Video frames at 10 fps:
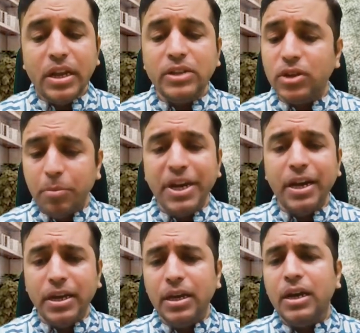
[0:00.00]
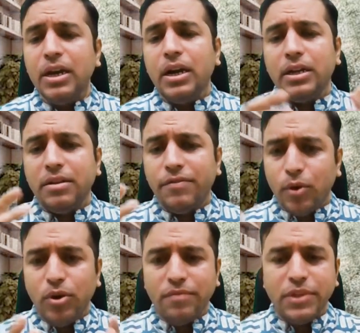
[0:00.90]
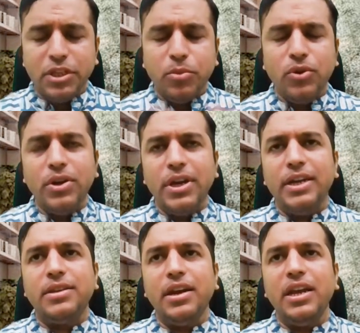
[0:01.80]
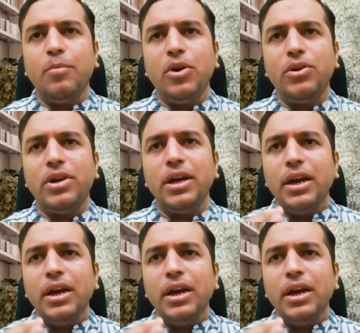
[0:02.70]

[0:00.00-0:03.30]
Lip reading: So typically, the flow of this book is really about